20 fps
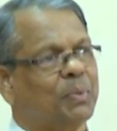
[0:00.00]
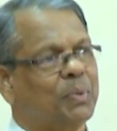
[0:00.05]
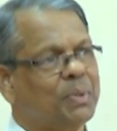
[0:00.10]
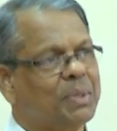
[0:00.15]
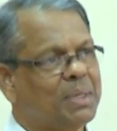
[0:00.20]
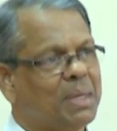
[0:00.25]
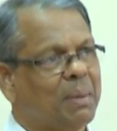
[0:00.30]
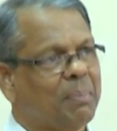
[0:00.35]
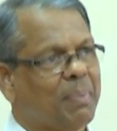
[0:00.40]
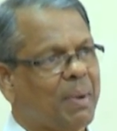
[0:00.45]

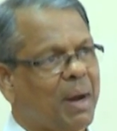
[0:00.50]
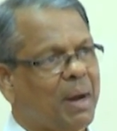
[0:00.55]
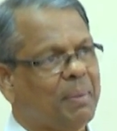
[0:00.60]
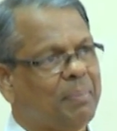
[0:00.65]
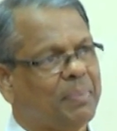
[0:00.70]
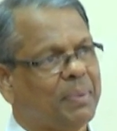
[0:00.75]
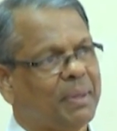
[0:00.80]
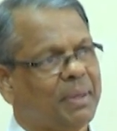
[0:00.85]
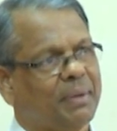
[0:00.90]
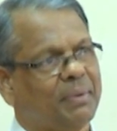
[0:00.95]
punya
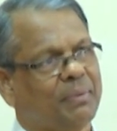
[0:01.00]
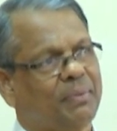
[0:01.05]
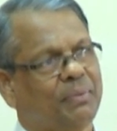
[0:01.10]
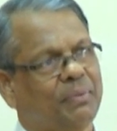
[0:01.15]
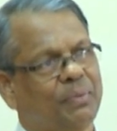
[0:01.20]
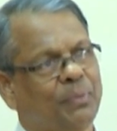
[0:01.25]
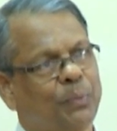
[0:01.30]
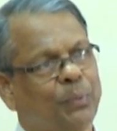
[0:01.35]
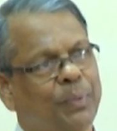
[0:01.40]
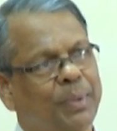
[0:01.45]
papa,
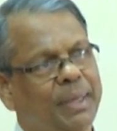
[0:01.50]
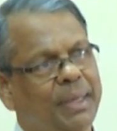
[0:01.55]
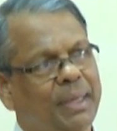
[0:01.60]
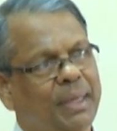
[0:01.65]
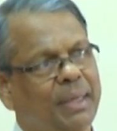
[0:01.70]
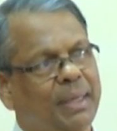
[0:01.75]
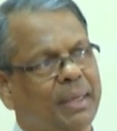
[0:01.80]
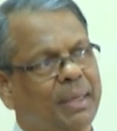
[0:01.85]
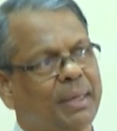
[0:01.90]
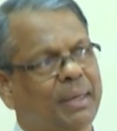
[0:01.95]

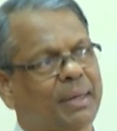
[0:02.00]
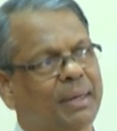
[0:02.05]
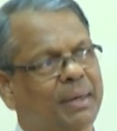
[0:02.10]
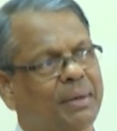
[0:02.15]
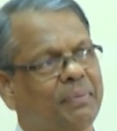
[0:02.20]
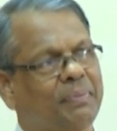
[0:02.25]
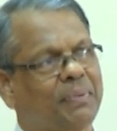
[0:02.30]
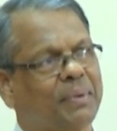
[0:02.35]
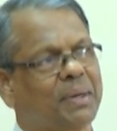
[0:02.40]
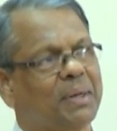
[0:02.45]
we
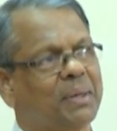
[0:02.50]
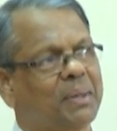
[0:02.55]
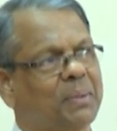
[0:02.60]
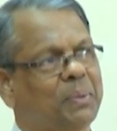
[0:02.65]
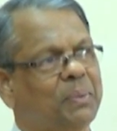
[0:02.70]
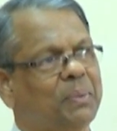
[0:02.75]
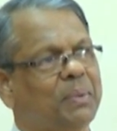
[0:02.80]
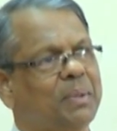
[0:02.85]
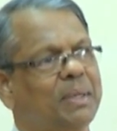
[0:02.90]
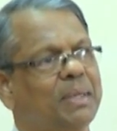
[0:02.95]
refer
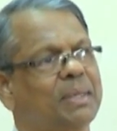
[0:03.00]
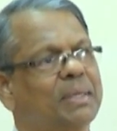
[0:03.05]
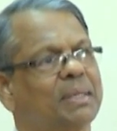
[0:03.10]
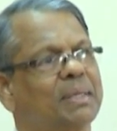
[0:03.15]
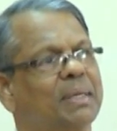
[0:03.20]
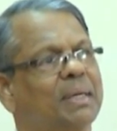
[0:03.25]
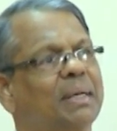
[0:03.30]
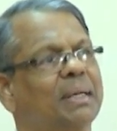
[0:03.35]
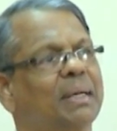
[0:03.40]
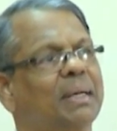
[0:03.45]
to
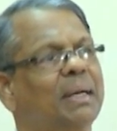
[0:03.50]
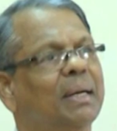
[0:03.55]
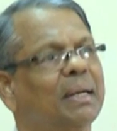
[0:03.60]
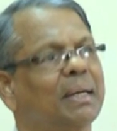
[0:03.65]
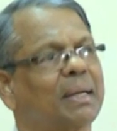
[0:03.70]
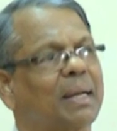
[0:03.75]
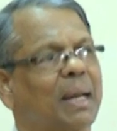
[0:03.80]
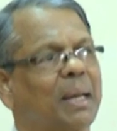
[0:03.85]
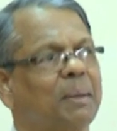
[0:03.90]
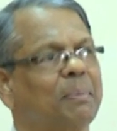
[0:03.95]

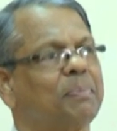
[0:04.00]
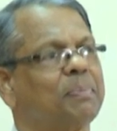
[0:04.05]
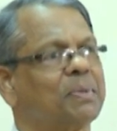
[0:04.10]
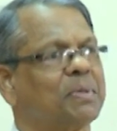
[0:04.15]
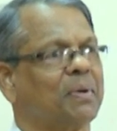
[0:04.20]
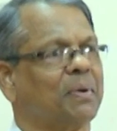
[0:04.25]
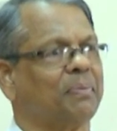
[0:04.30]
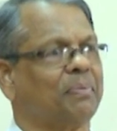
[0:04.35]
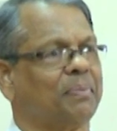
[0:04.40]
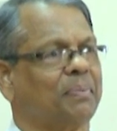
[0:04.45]
certain
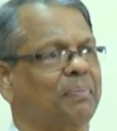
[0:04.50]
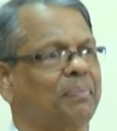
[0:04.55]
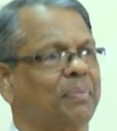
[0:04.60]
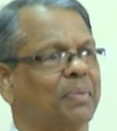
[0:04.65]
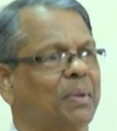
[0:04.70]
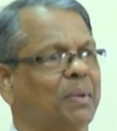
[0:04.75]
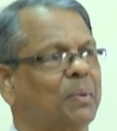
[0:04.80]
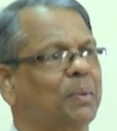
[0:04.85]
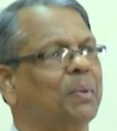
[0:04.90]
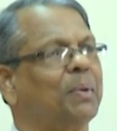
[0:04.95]
types of
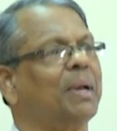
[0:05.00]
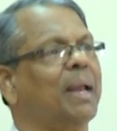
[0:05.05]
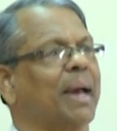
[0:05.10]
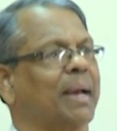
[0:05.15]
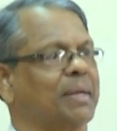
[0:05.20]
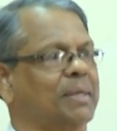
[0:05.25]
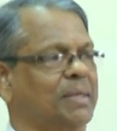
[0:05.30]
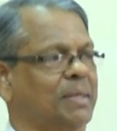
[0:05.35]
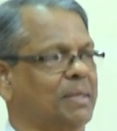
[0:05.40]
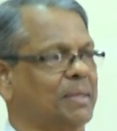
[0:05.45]
good
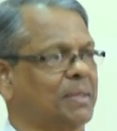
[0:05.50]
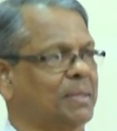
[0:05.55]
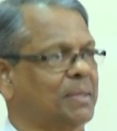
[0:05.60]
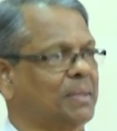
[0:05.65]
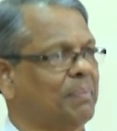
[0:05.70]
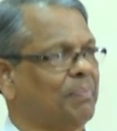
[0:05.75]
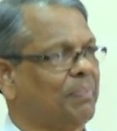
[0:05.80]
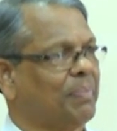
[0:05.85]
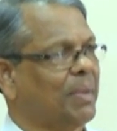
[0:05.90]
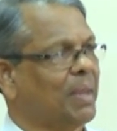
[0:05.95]

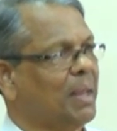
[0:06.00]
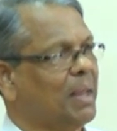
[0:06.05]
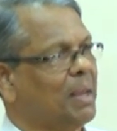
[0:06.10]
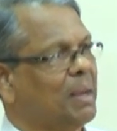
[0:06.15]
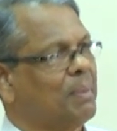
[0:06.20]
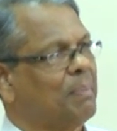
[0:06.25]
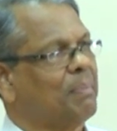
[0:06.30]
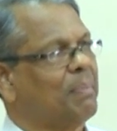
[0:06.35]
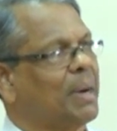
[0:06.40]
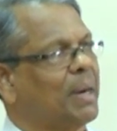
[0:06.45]
actions.
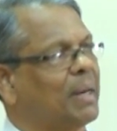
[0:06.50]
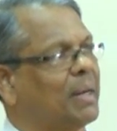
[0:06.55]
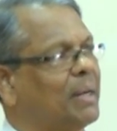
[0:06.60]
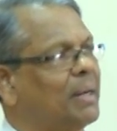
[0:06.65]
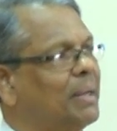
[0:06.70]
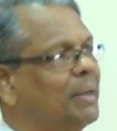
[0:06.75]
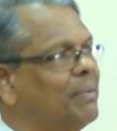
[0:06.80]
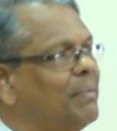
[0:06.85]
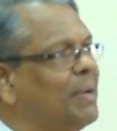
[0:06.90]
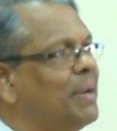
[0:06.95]
But
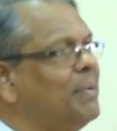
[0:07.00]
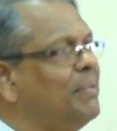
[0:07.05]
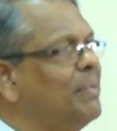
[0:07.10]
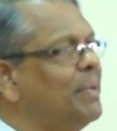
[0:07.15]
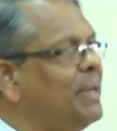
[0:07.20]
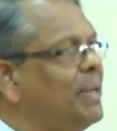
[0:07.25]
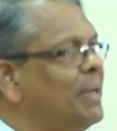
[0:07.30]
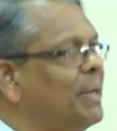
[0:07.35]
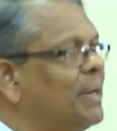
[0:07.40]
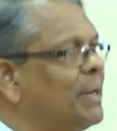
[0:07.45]
when
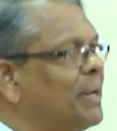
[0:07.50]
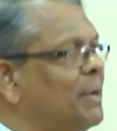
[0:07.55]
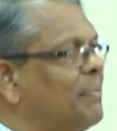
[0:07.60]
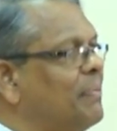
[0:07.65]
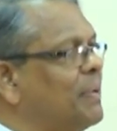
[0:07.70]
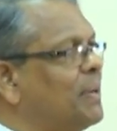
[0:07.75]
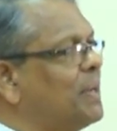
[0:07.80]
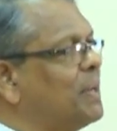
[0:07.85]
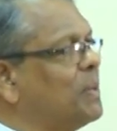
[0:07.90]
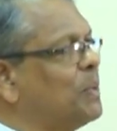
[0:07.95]
we
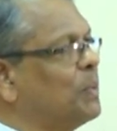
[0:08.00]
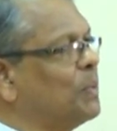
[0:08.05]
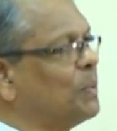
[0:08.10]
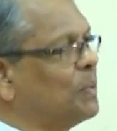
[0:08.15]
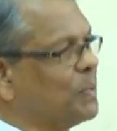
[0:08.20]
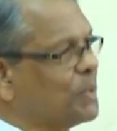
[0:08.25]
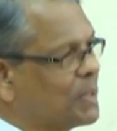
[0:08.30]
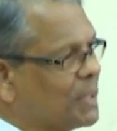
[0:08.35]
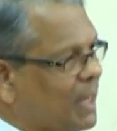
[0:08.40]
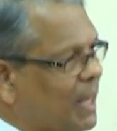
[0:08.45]
refer to
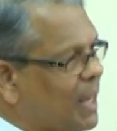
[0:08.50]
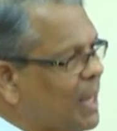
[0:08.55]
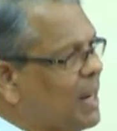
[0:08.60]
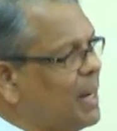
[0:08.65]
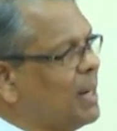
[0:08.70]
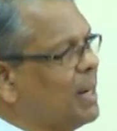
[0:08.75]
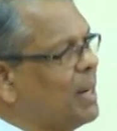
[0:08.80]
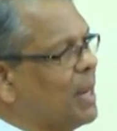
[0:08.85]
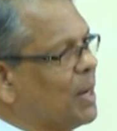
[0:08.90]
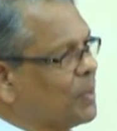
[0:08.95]
kusala
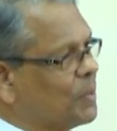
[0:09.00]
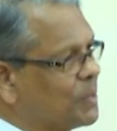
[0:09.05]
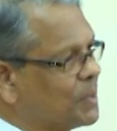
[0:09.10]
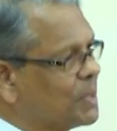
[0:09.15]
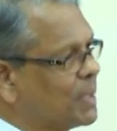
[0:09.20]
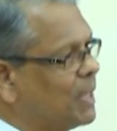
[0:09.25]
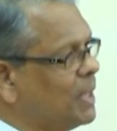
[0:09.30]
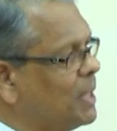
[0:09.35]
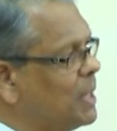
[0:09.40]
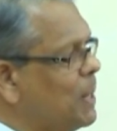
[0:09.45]
and
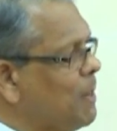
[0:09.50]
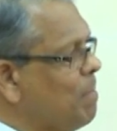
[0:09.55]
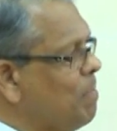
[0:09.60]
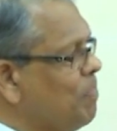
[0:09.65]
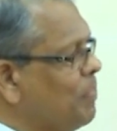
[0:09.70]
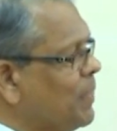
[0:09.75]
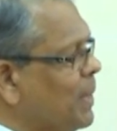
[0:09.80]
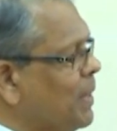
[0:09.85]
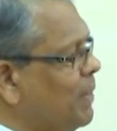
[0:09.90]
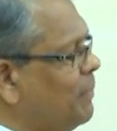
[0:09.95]
akusala,
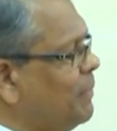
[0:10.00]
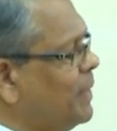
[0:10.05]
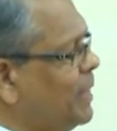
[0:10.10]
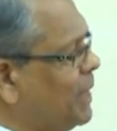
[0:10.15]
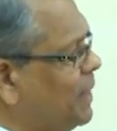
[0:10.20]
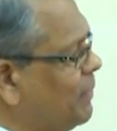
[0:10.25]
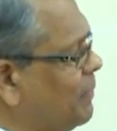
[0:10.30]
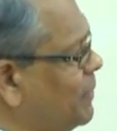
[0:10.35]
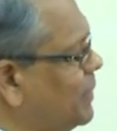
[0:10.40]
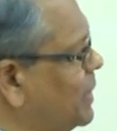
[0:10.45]
we
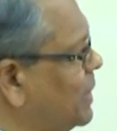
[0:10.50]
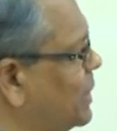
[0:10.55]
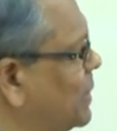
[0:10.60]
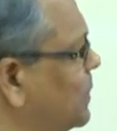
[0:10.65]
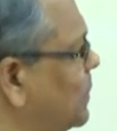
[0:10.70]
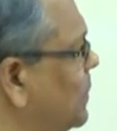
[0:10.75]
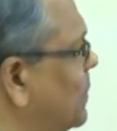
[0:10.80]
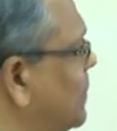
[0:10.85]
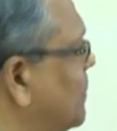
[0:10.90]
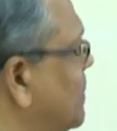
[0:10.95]
refer
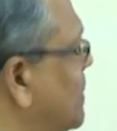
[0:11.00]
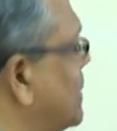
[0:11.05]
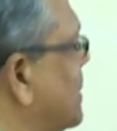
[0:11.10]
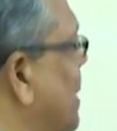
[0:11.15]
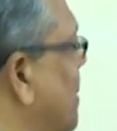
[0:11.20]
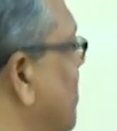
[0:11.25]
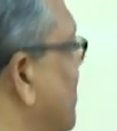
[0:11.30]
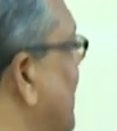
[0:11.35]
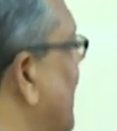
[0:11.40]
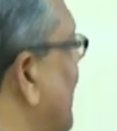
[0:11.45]
to
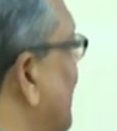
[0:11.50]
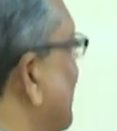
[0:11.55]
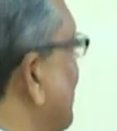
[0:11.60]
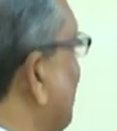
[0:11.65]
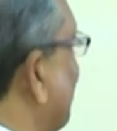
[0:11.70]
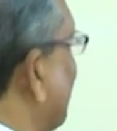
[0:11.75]
somewhat